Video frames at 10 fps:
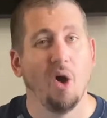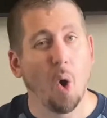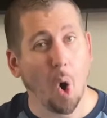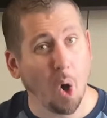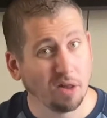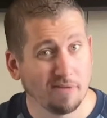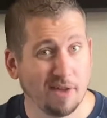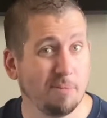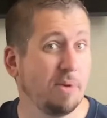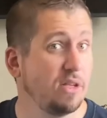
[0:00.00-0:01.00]
All of
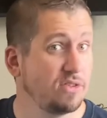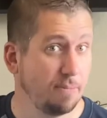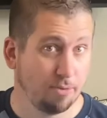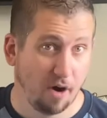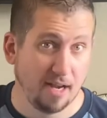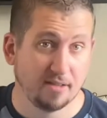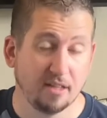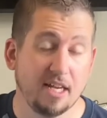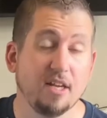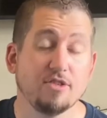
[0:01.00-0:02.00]
them,
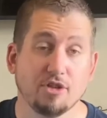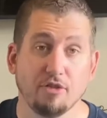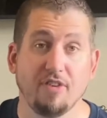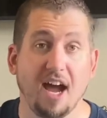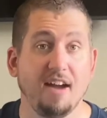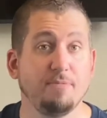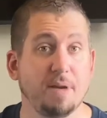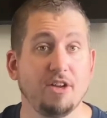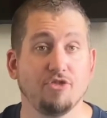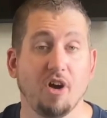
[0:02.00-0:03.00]
surprisingly, survived
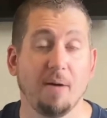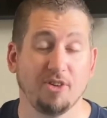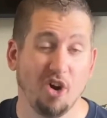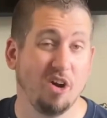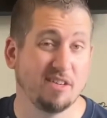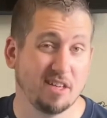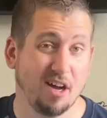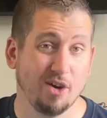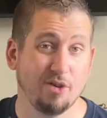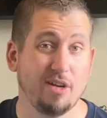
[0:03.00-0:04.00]
being dropped onto
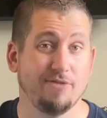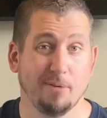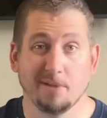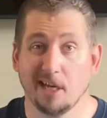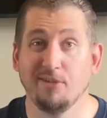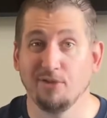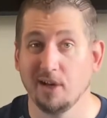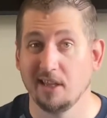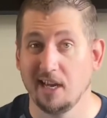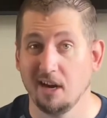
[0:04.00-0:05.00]
concrete from 10 foot
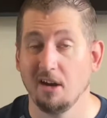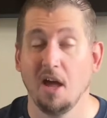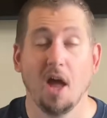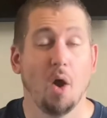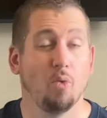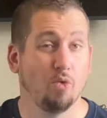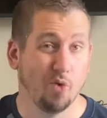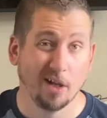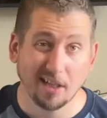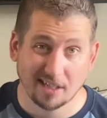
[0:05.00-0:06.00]
in the air
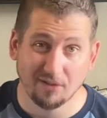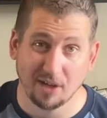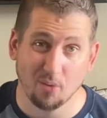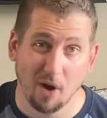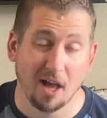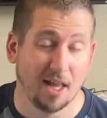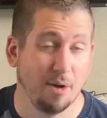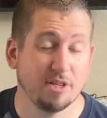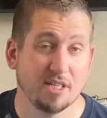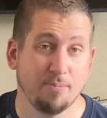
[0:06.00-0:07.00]
relatively well. I
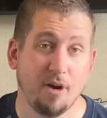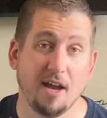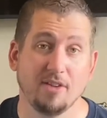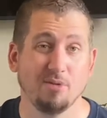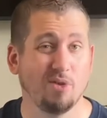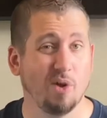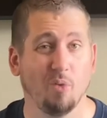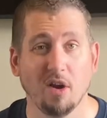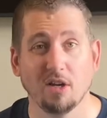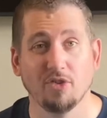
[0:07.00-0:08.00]
was surprised. There was only
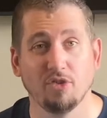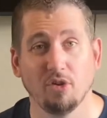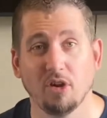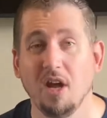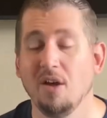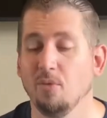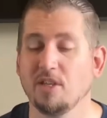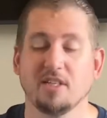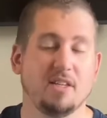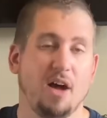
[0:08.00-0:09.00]
one controller, which
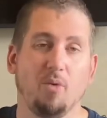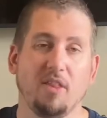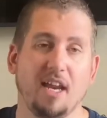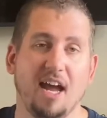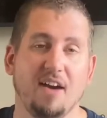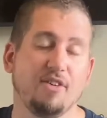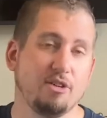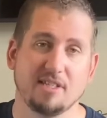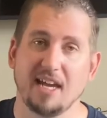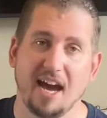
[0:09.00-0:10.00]
is not one that I have here.
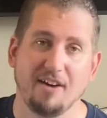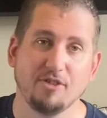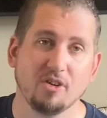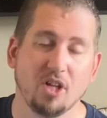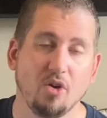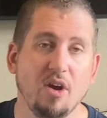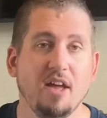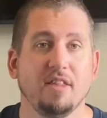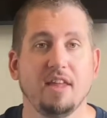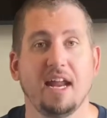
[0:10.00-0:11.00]
It's the Afterglow,
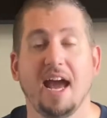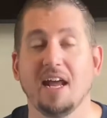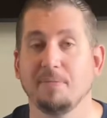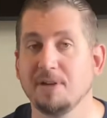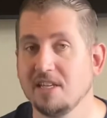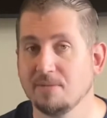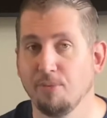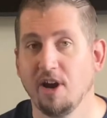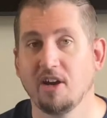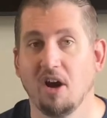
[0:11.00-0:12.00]
that had a piece
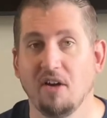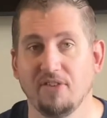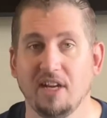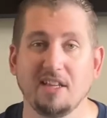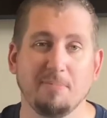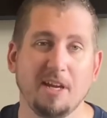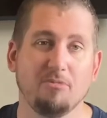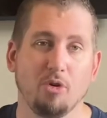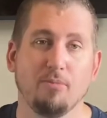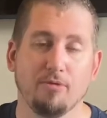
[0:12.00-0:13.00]
break off, and it's made of
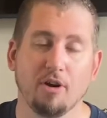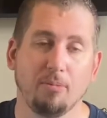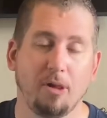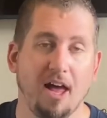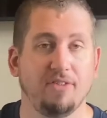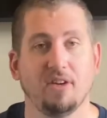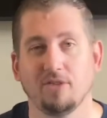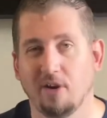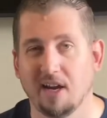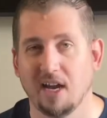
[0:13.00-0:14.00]
more brittle plastic, so
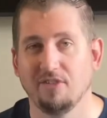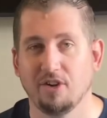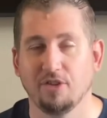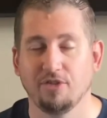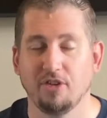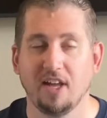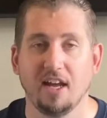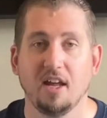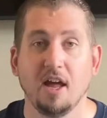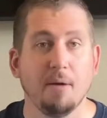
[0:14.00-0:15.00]
I kind of understood
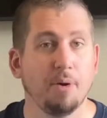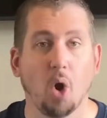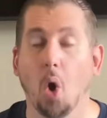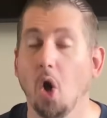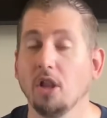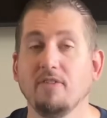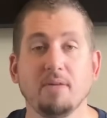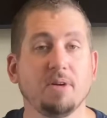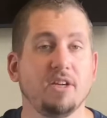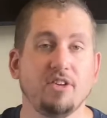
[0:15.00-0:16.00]
that. But all of them
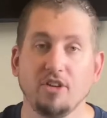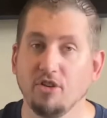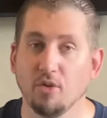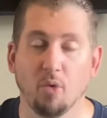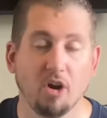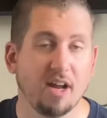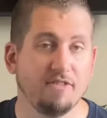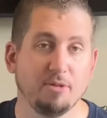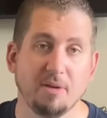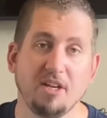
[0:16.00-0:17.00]
continued to work
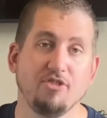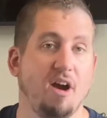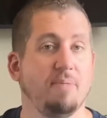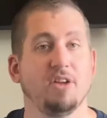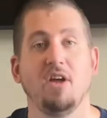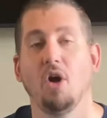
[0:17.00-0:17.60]
after being dropped.